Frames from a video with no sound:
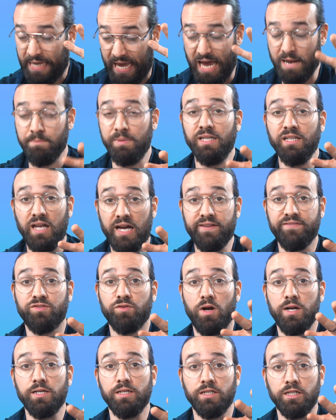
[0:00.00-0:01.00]
can be
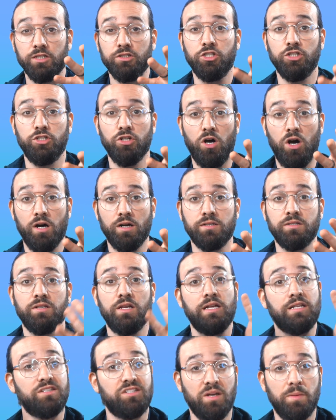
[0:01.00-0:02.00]
life-threatening to dogs,
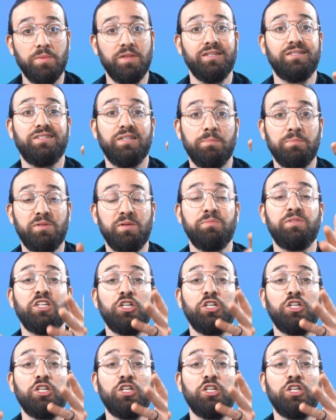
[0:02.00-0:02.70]
and some of the symptoms